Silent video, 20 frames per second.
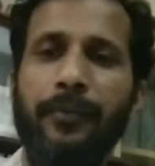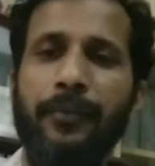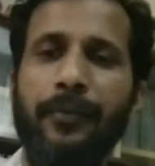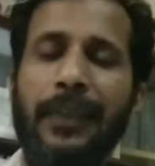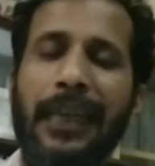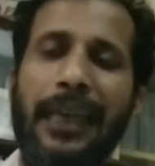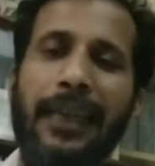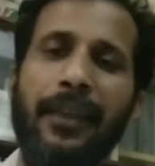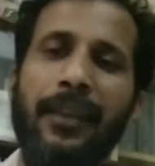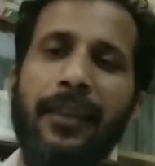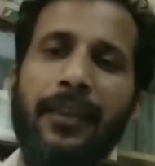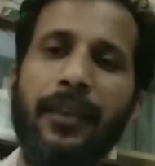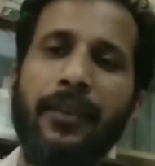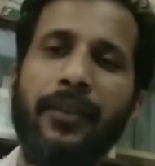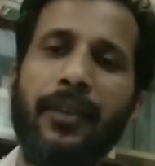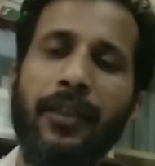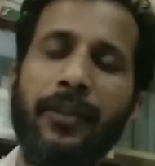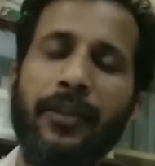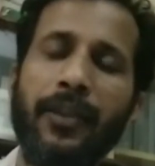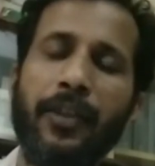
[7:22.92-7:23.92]
the Anglican
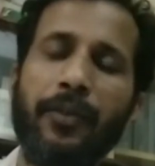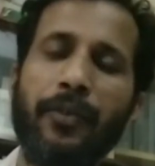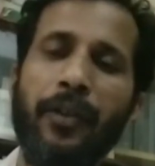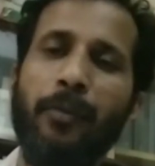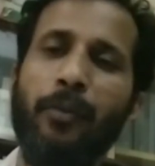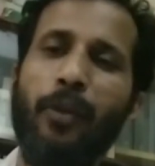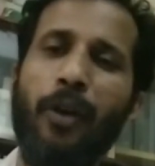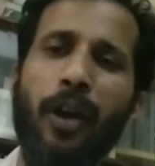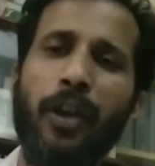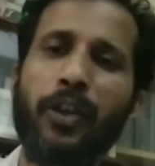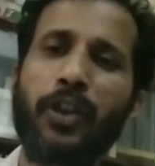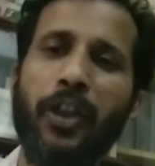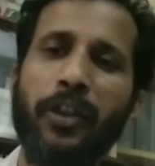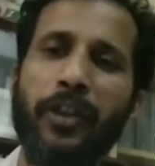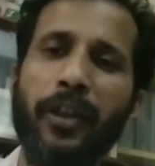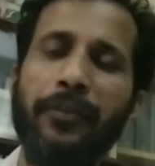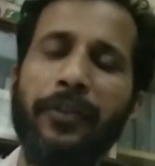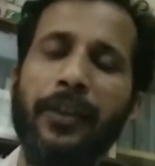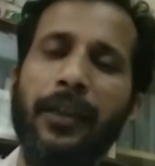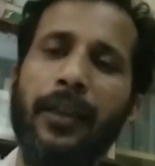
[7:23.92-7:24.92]
churches from all
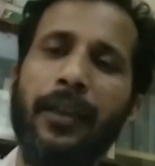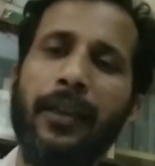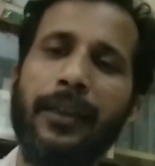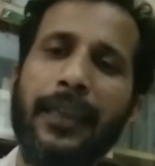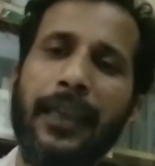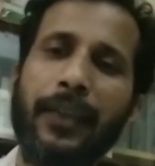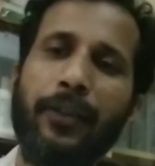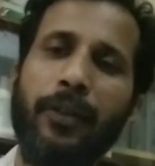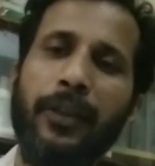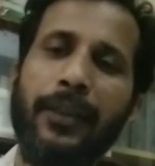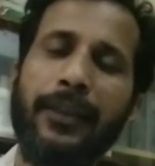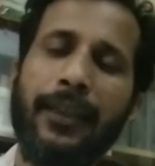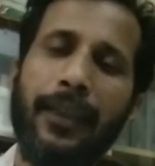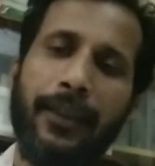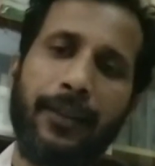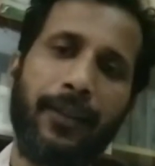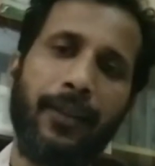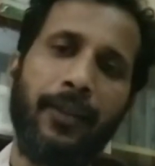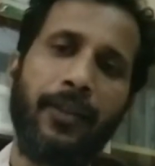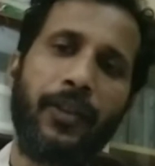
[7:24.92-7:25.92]
sort of Catholic
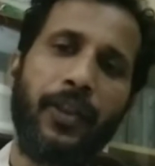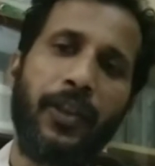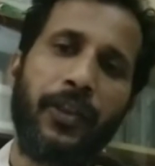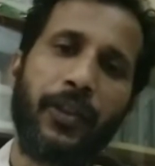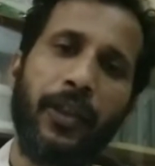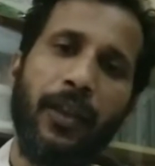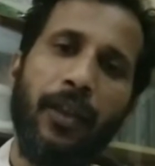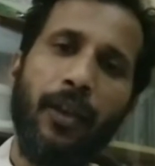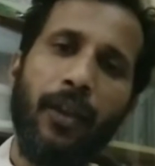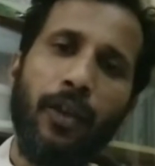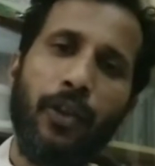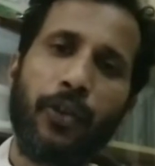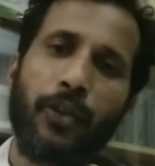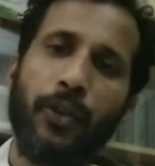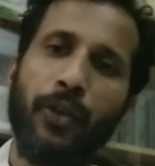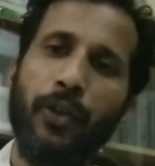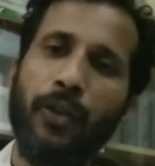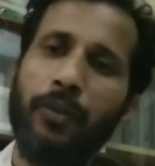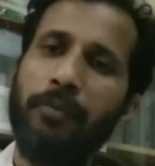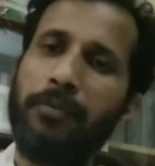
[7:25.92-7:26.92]
characteristics.
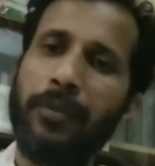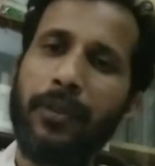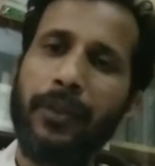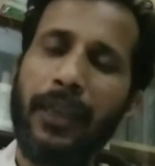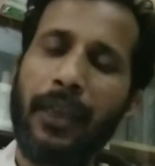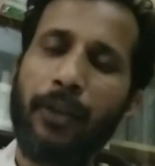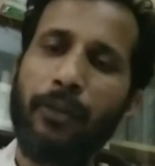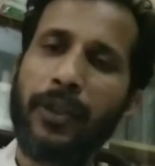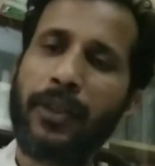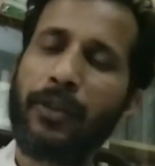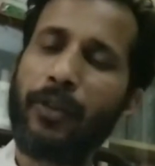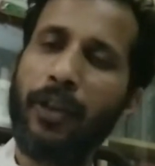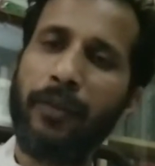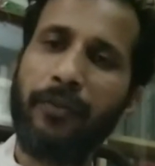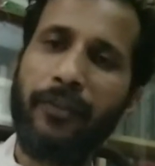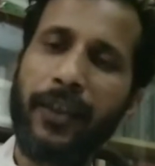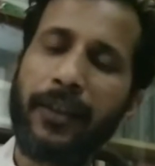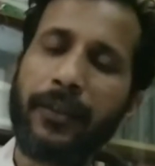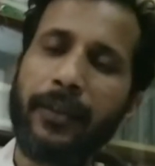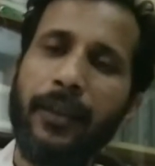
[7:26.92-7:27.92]
So there was
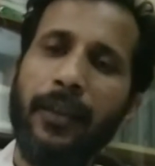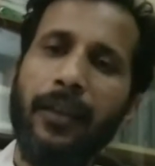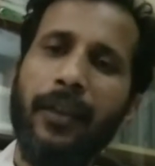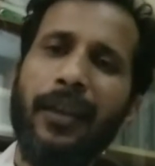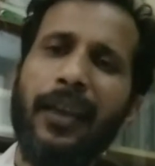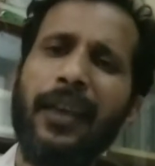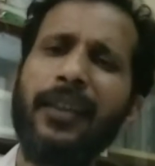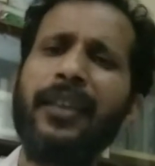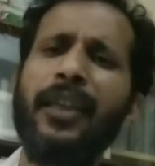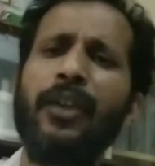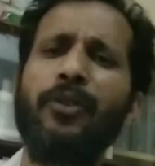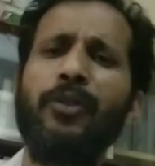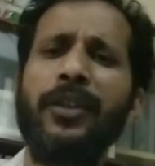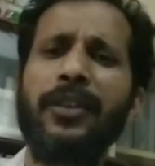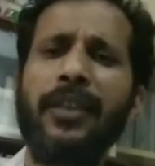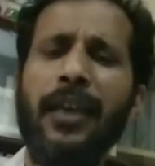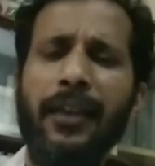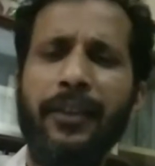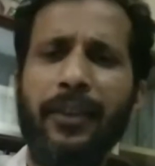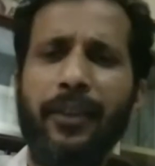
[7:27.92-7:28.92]
conflict, and there
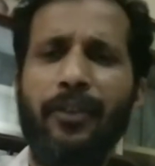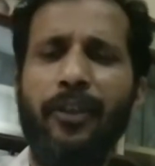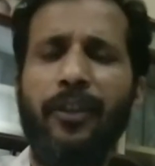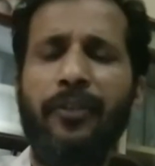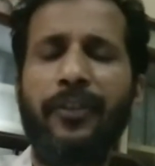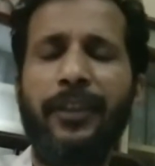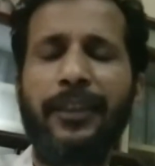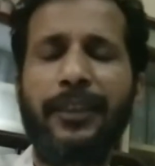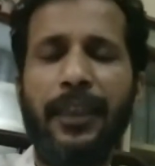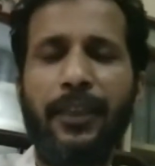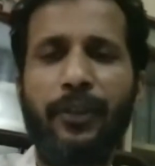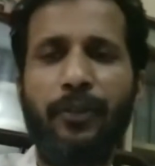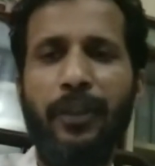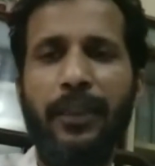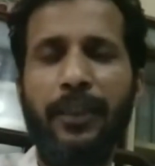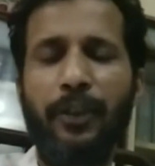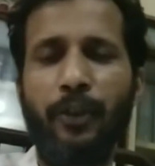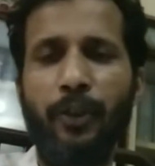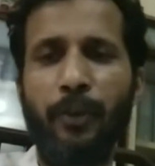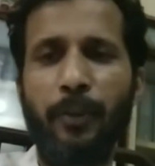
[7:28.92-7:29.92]
was other conflict as
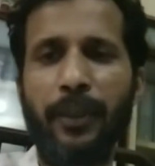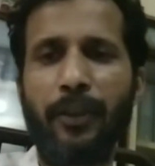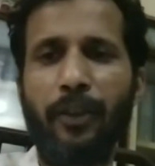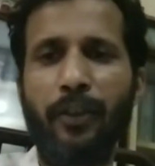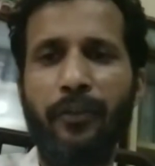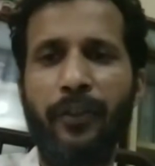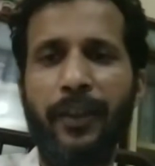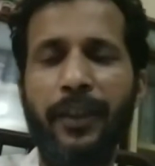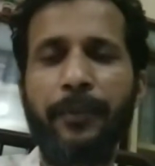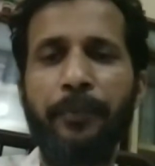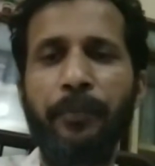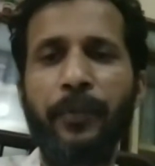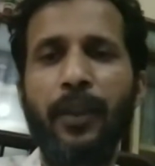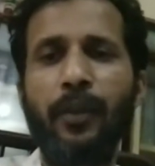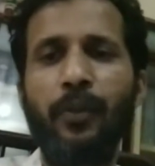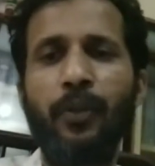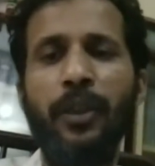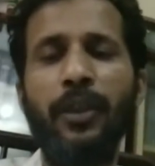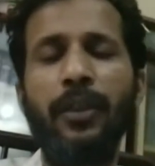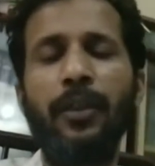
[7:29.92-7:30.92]
well, economic conflict.
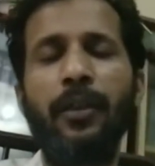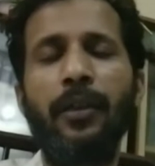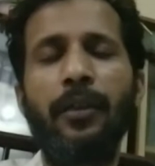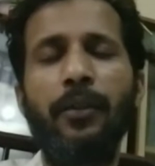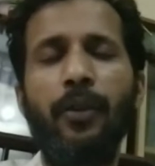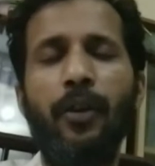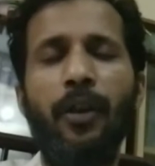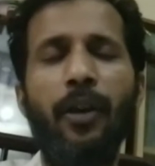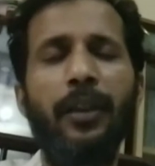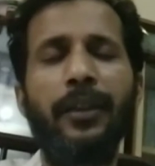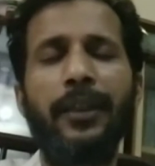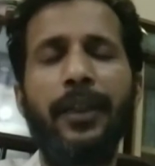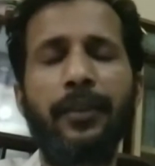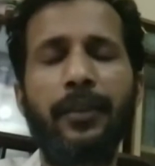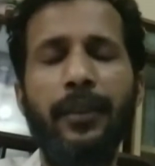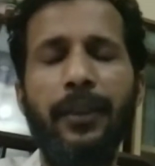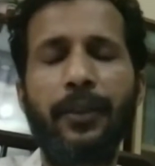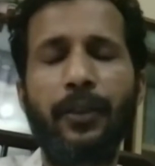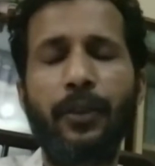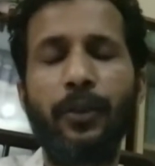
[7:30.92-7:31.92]
All
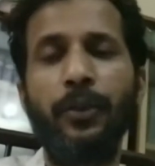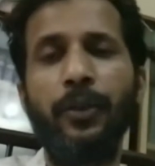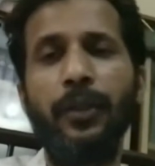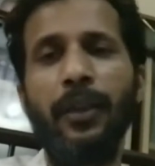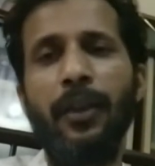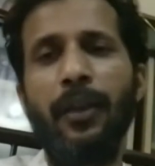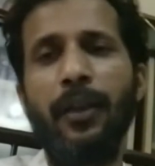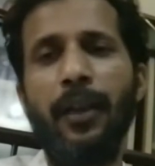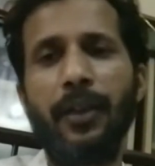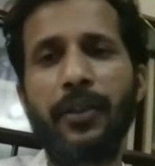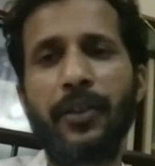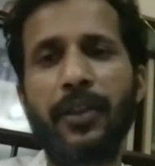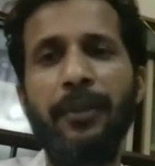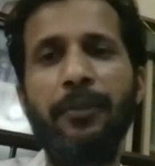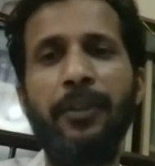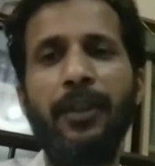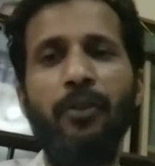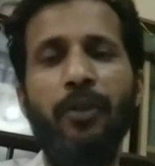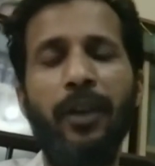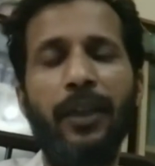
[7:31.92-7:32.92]
that led to a
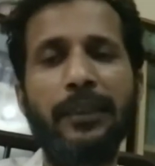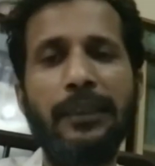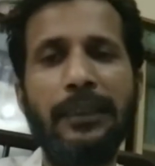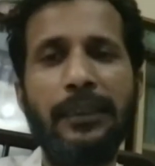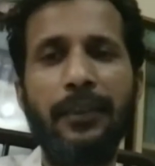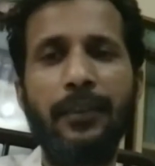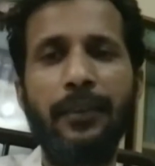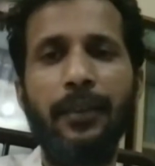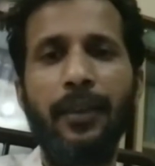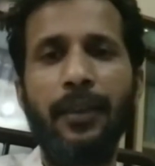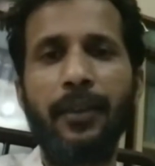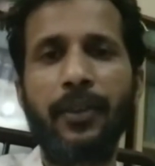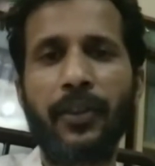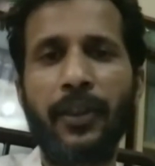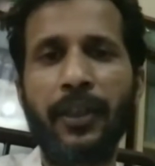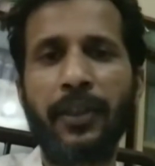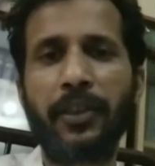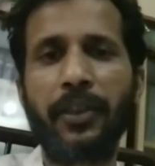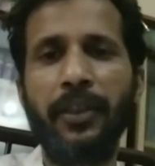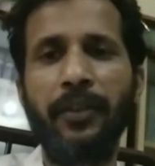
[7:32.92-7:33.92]
civil war in
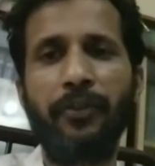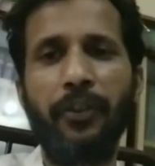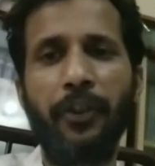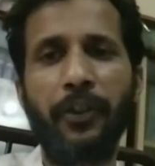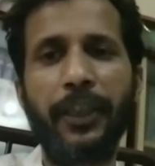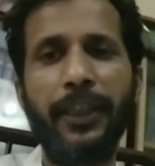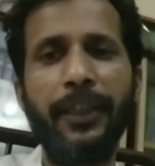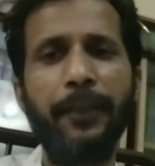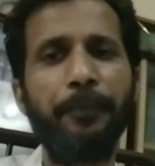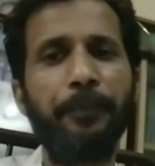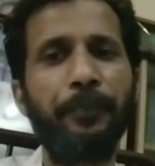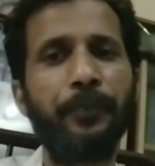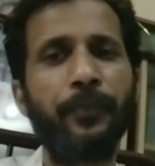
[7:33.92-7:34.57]
1642,